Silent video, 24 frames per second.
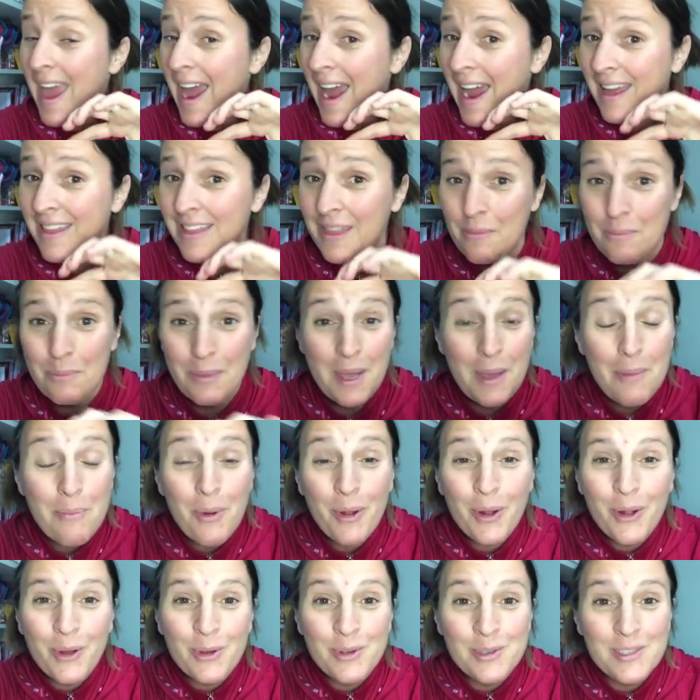and the
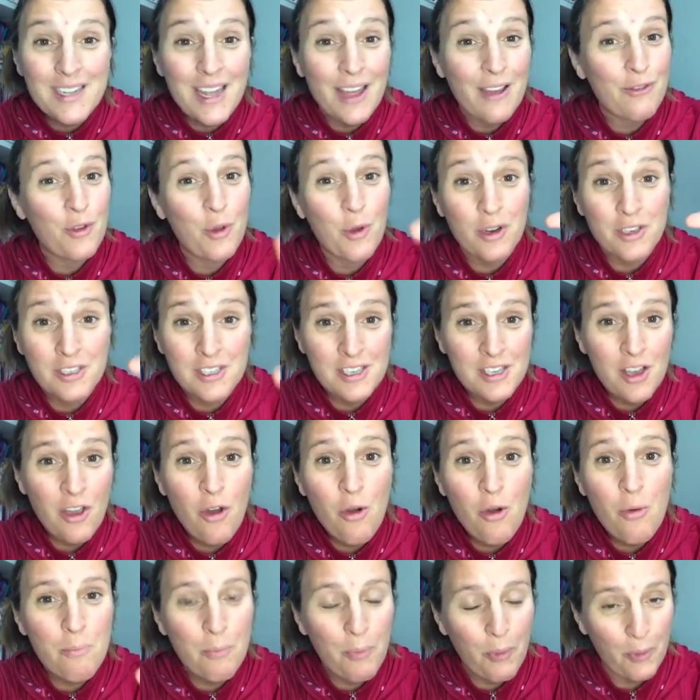people whose life you are
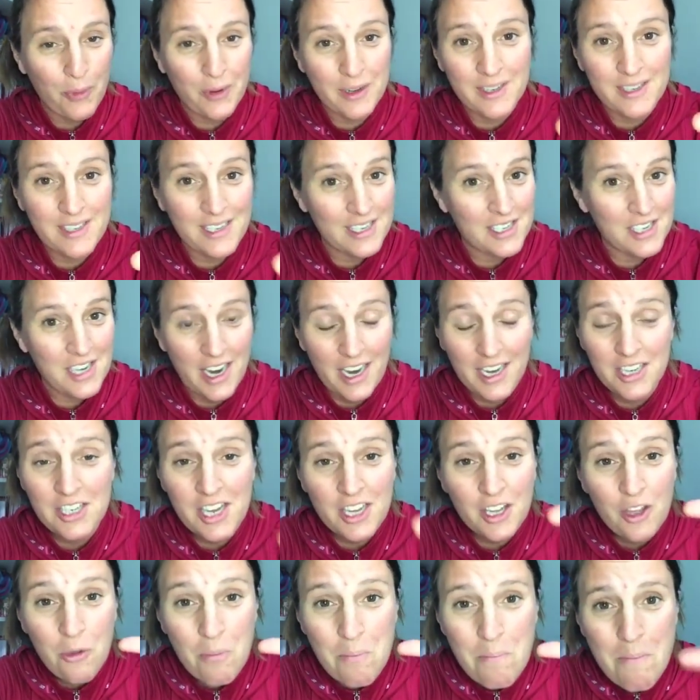so born to change,
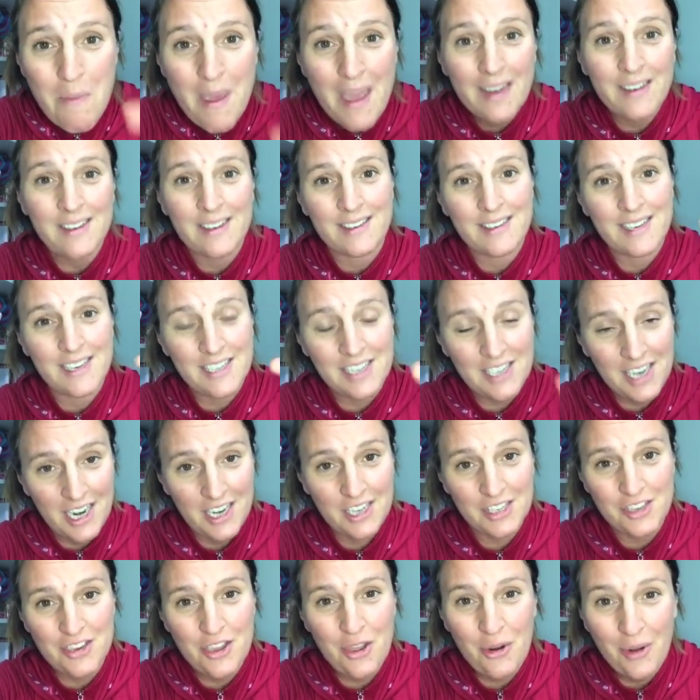like you're meant to
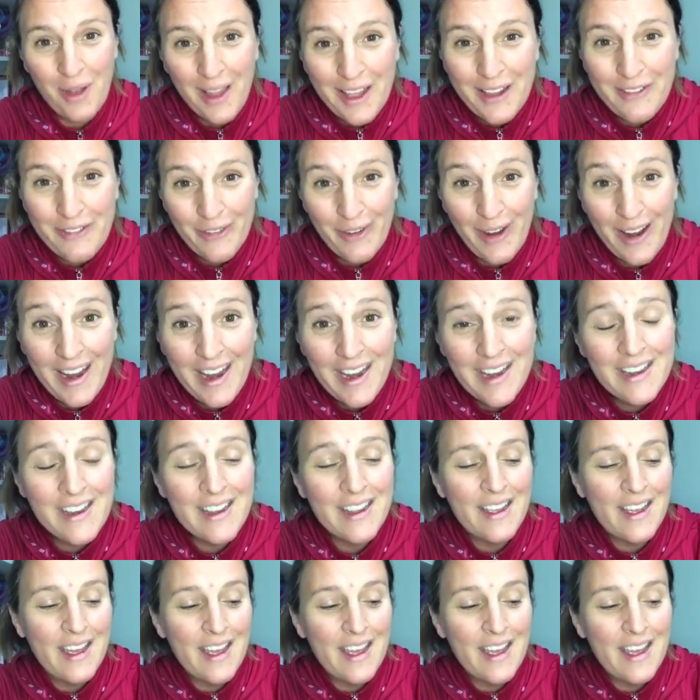change their life, right?